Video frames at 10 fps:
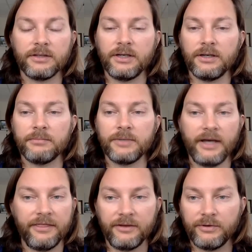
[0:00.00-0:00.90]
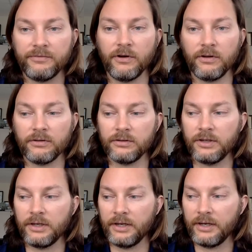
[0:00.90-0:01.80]
I think we've all
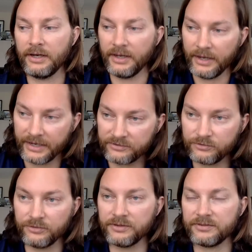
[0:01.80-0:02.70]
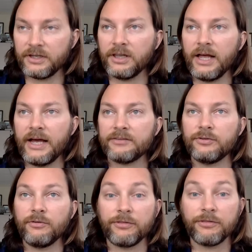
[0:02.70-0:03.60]
had students in class
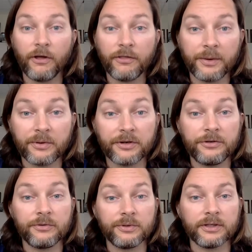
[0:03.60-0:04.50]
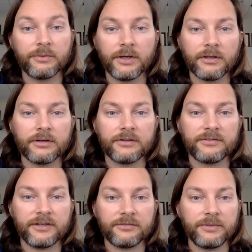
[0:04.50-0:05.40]
who thought they were going to do really well on an
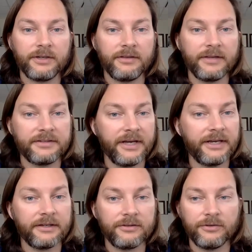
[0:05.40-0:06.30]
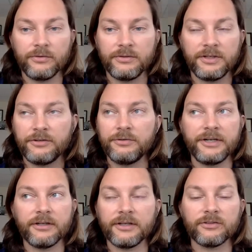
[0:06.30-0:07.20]
assessment, and then they take it and didn't do
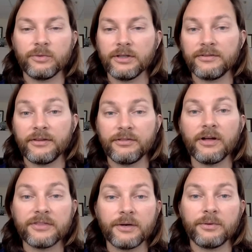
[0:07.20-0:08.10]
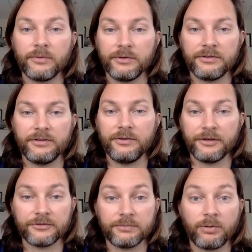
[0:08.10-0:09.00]
nearly as well as they thought they were going to do, and they're
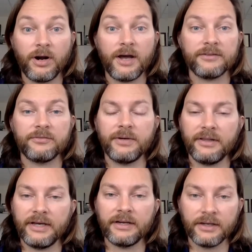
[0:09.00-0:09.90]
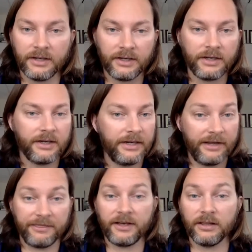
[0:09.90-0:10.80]
surprised by that. And I
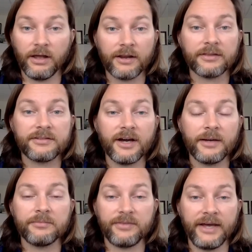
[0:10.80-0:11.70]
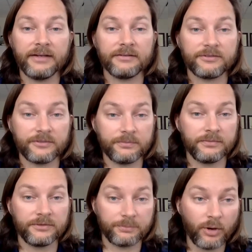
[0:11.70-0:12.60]
think a lot of the times that
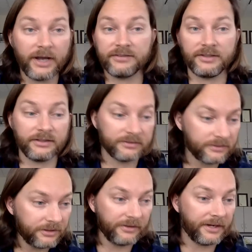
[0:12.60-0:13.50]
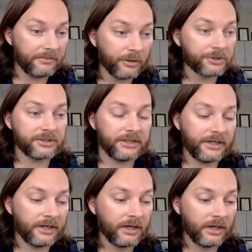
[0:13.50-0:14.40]
surprising, that emotion
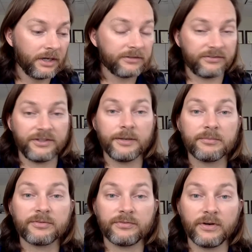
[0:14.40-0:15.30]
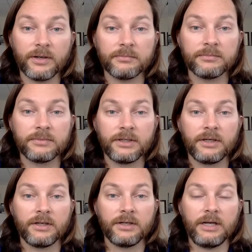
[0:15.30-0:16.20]
there stems from
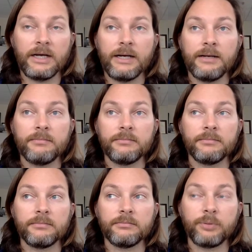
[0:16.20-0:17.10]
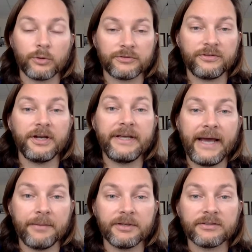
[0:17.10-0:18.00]
poor study
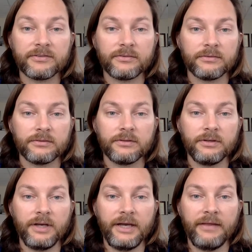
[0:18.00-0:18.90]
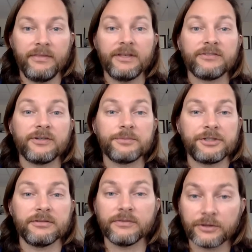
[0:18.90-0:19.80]
habits and the
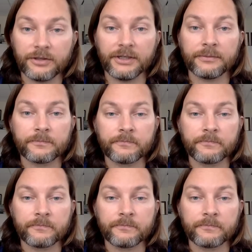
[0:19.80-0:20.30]
assumption of learning.